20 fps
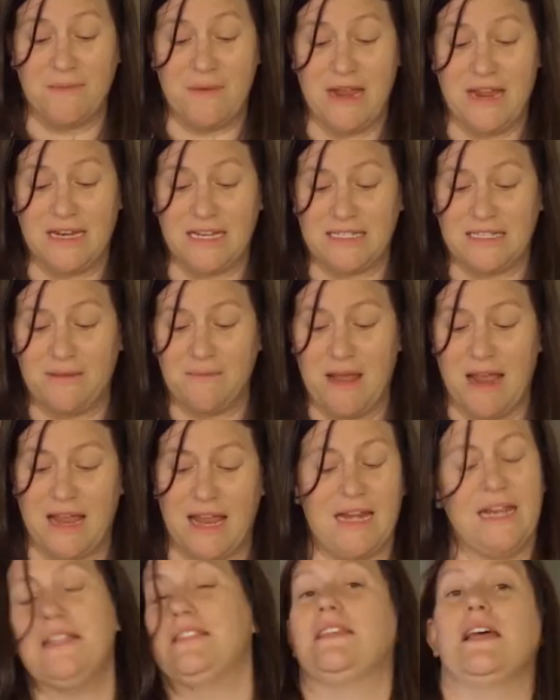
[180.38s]
me, it doesn't make
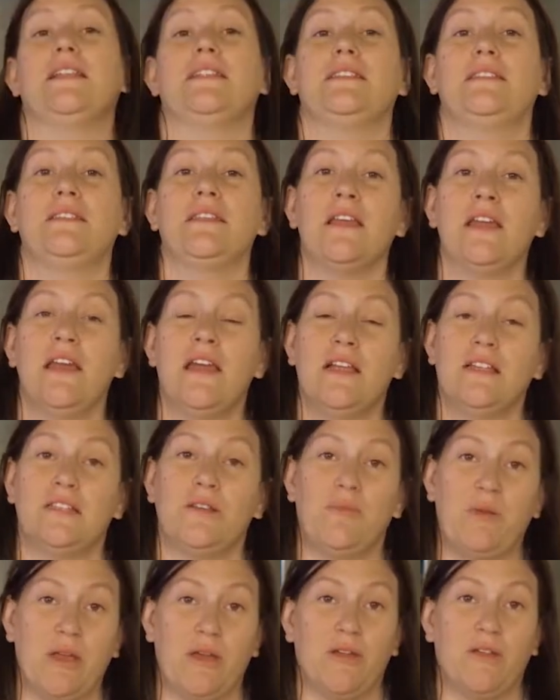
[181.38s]
any sense
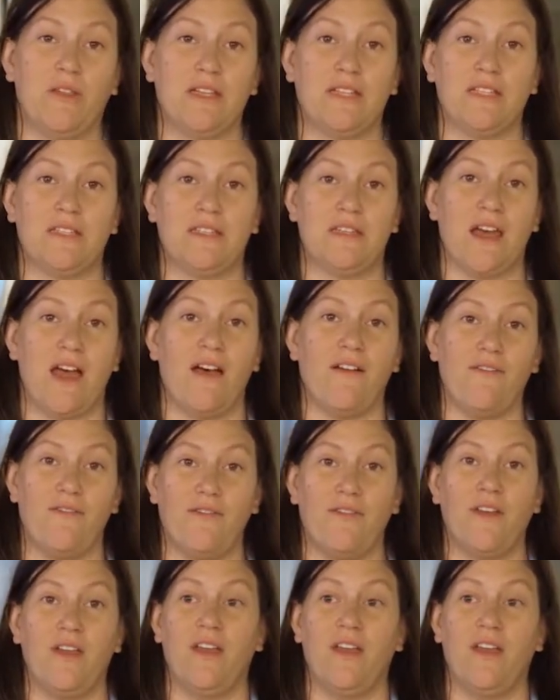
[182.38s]
to peel this stuff.